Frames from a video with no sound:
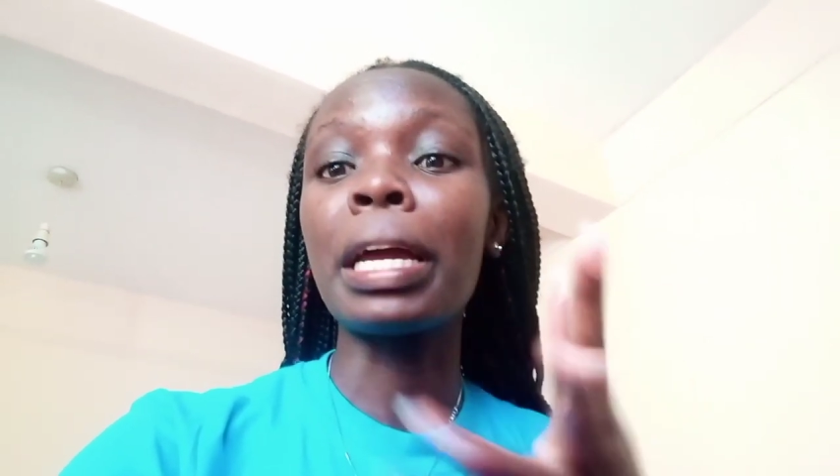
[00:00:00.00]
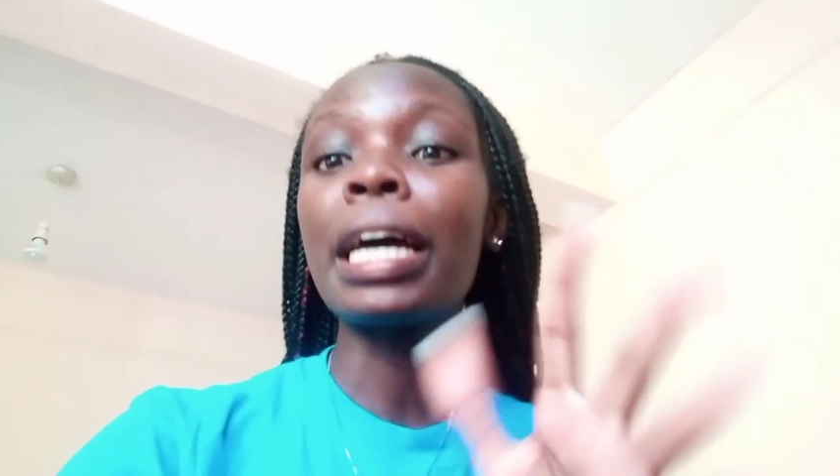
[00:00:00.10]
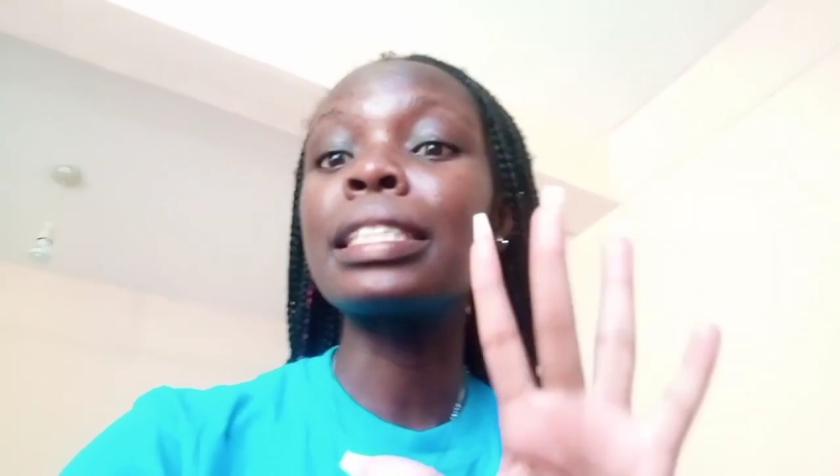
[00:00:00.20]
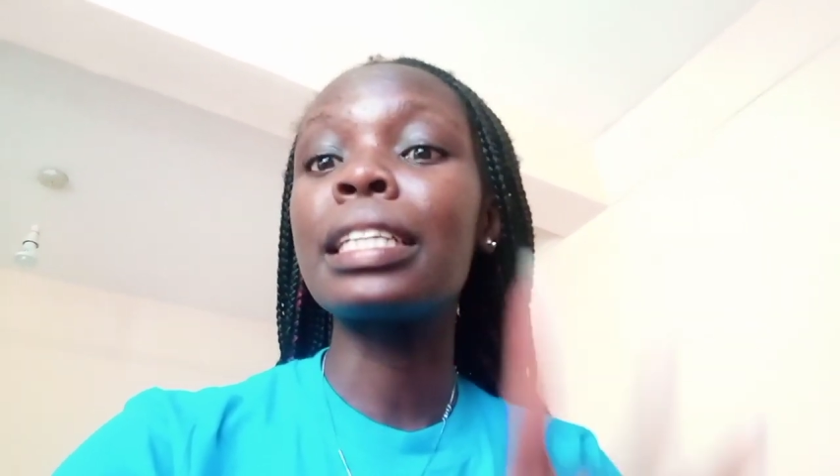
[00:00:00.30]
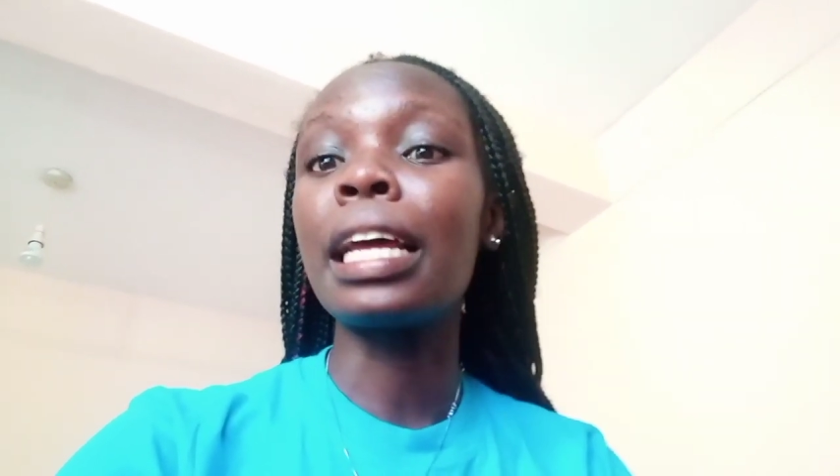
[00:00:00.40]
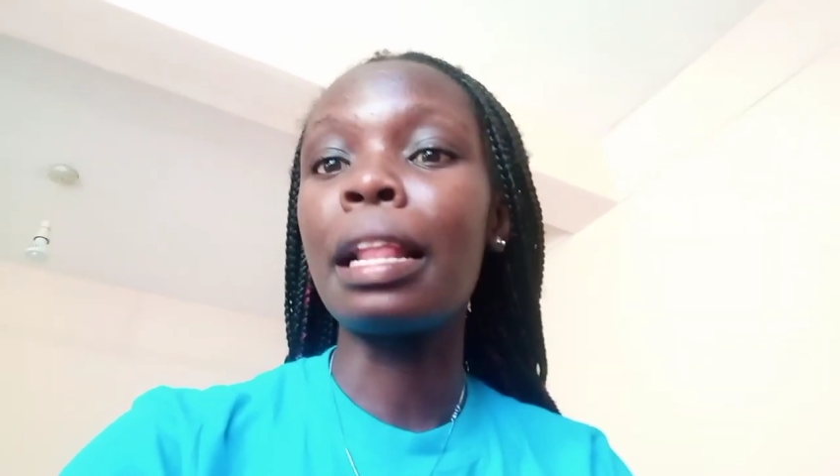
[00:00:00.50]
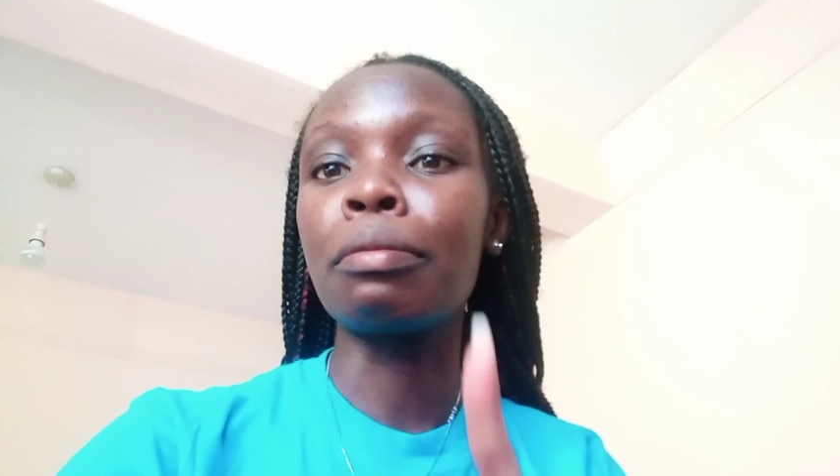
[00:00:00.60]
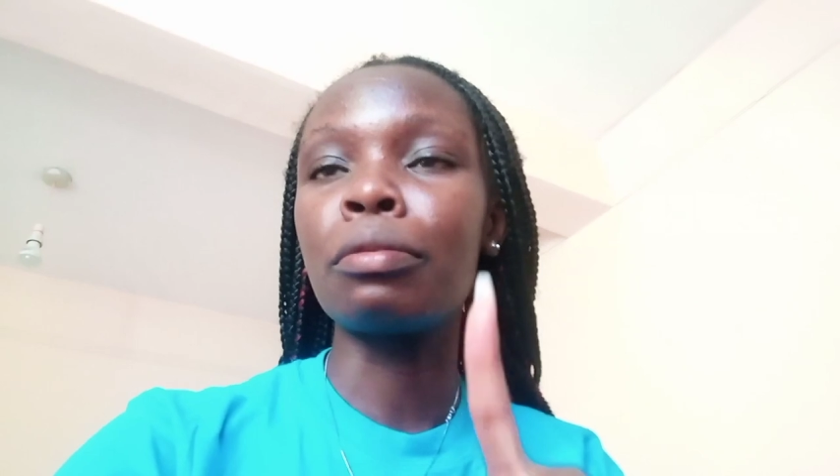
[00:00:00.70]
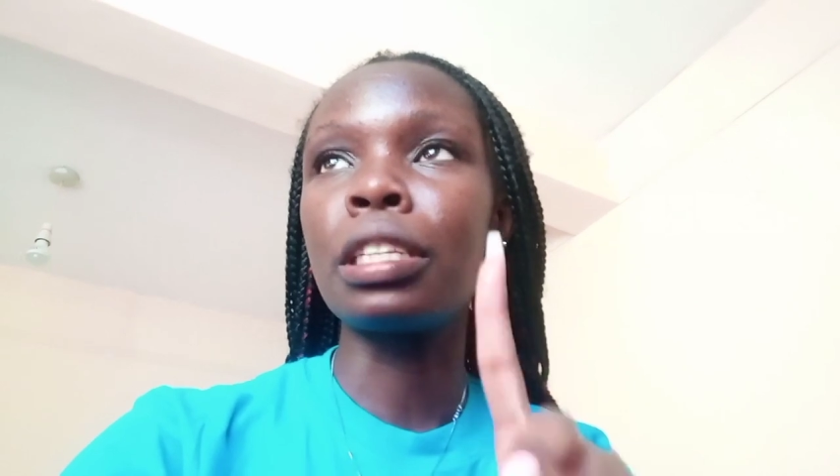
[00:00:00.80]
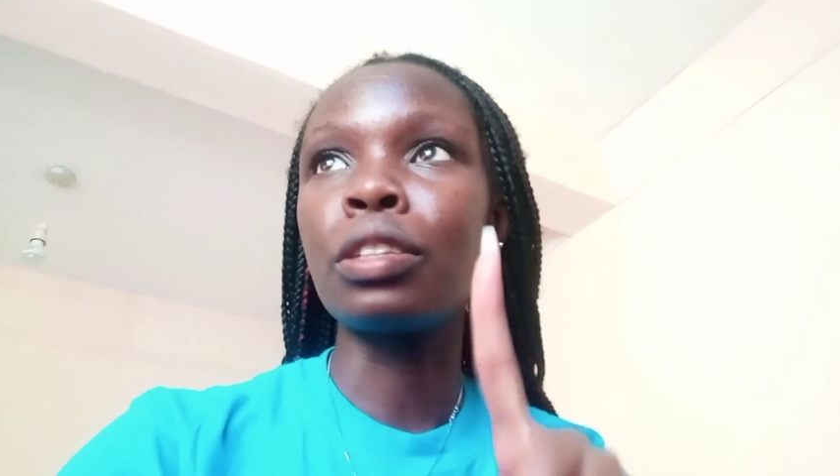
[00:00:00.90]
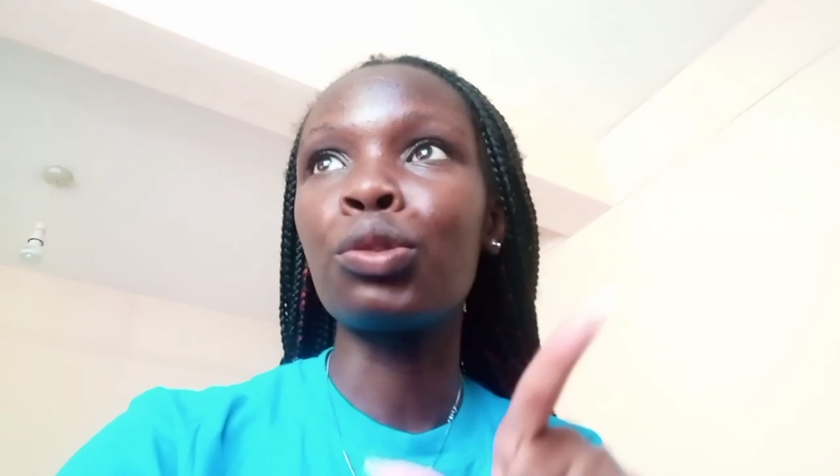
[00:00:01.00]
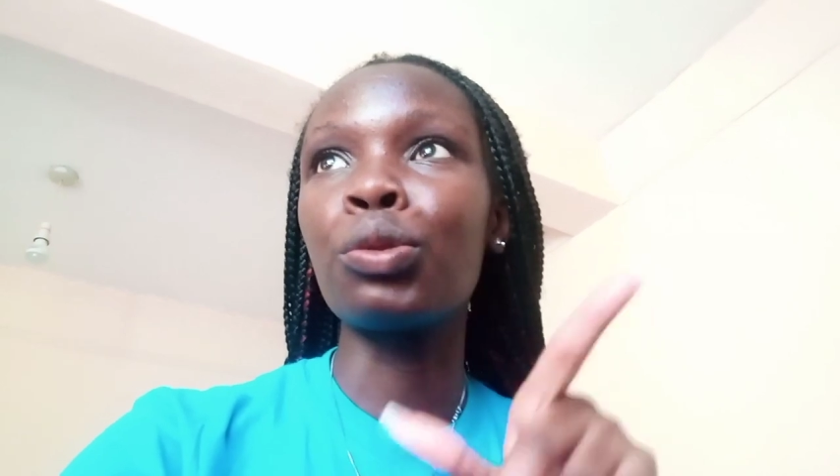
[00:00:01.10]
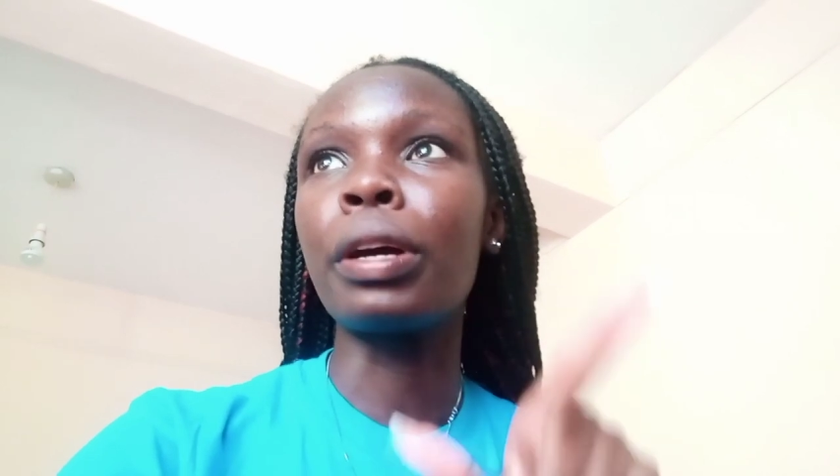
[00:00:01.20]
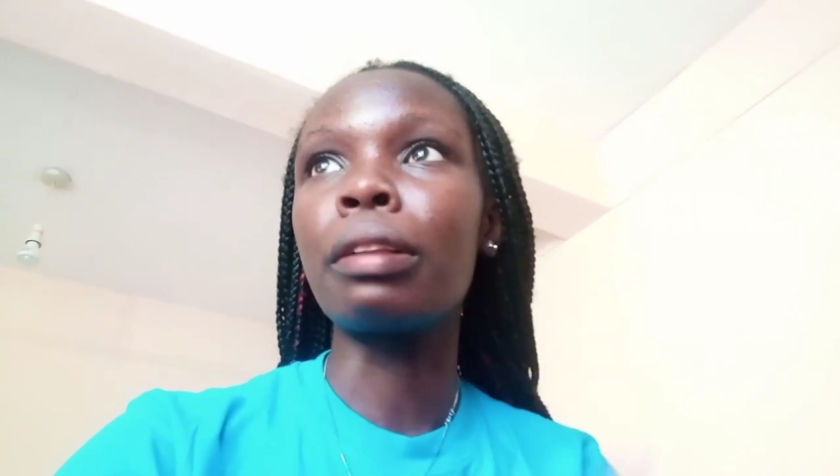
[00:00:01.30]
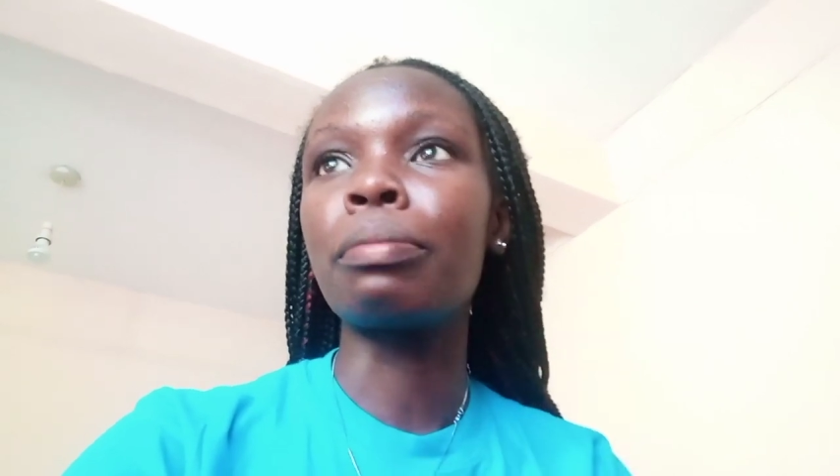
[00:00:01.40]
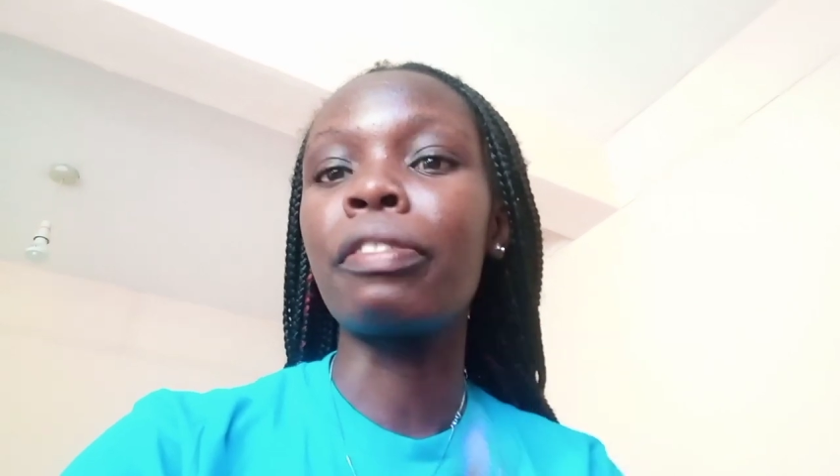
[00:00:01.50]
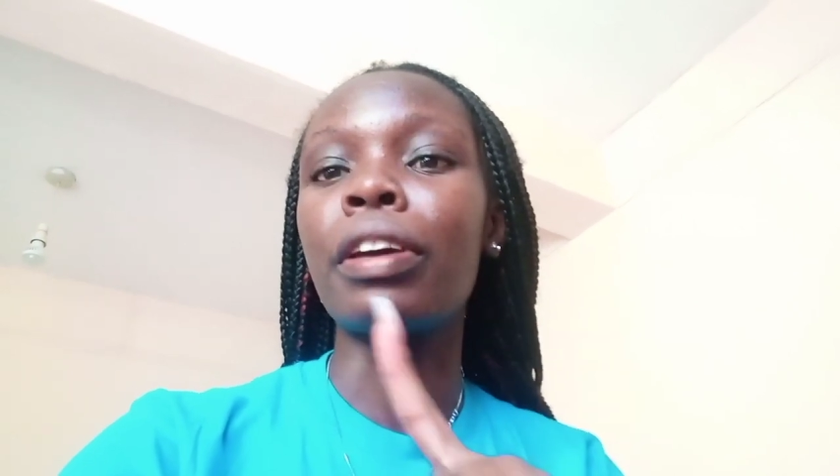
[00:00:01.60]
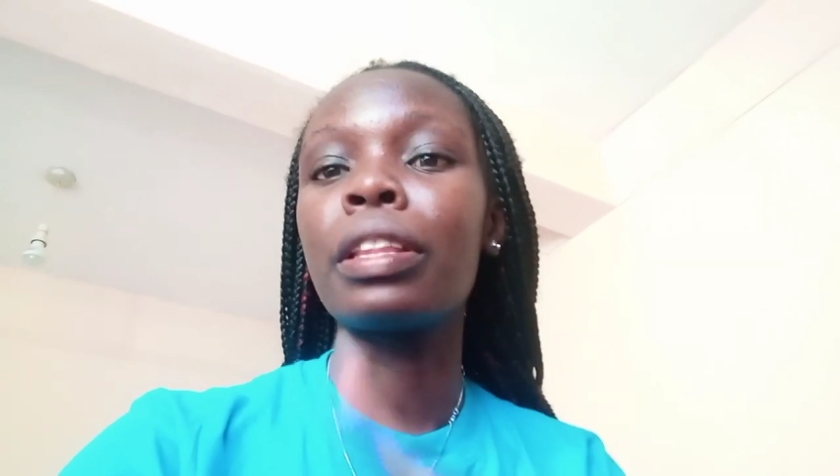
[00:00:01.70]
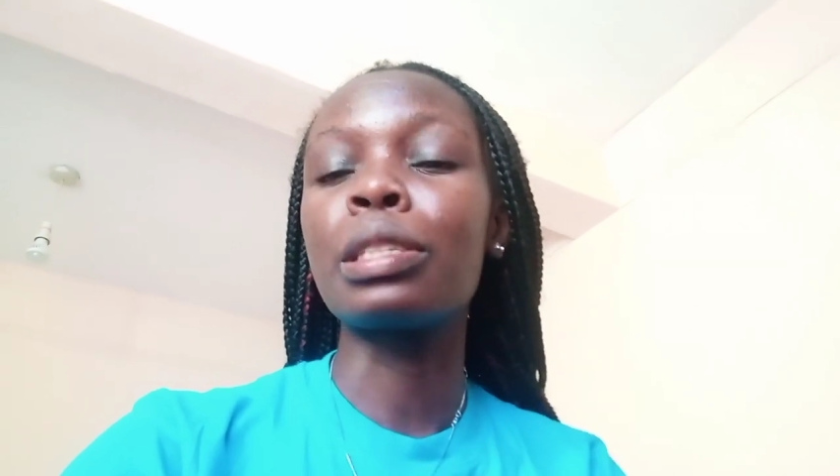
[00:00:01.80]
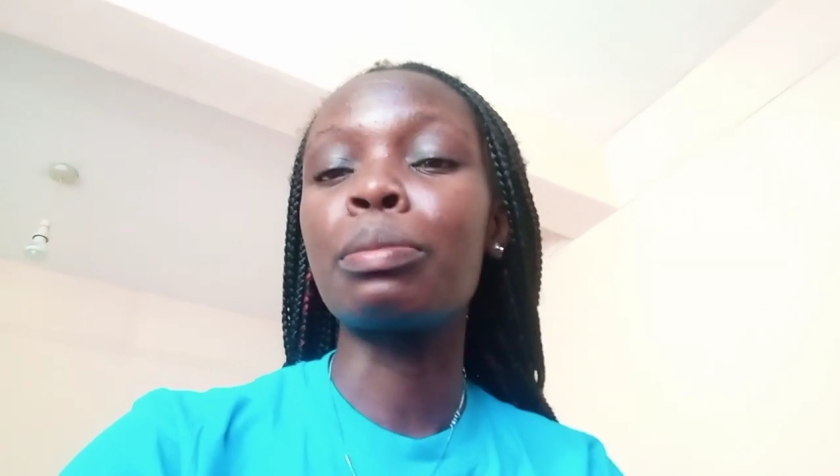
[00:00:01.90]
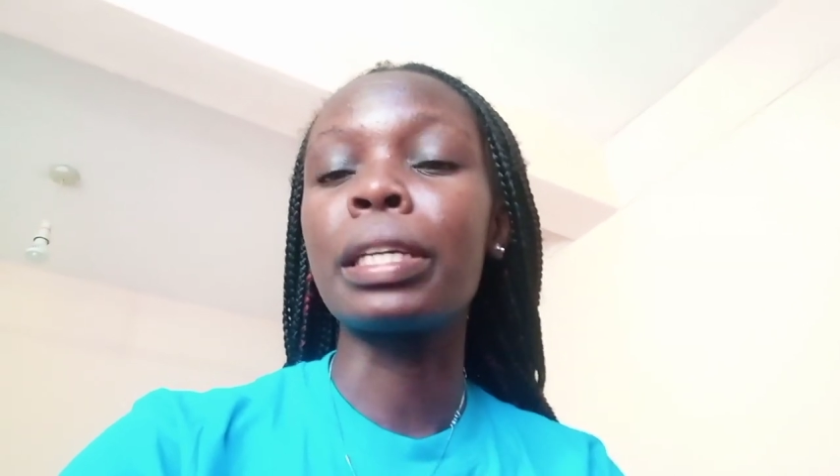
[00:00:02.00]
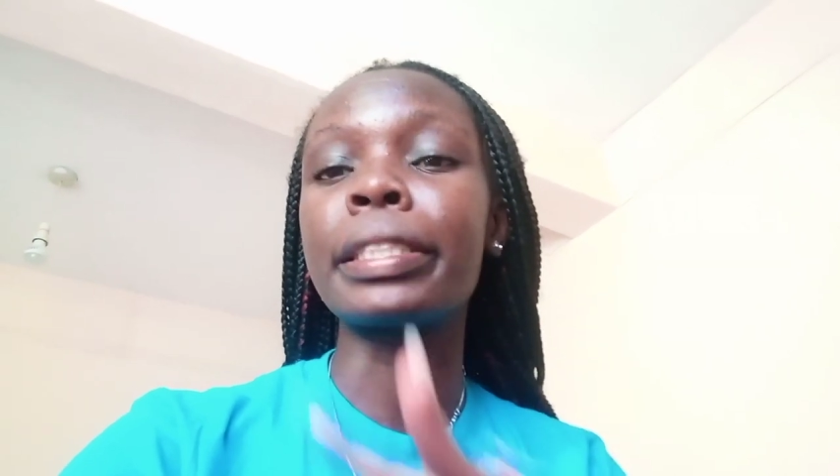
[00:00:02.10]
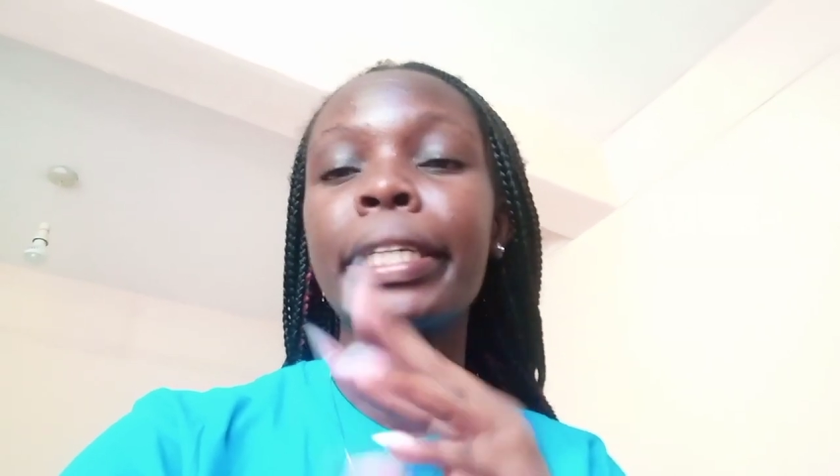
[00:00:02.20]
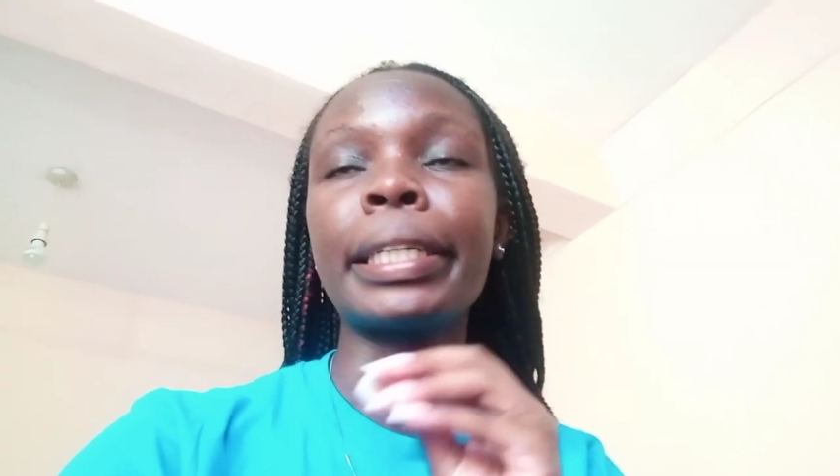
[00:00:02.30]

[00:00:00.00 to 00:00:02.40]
My cousin is the one who helped me find this place,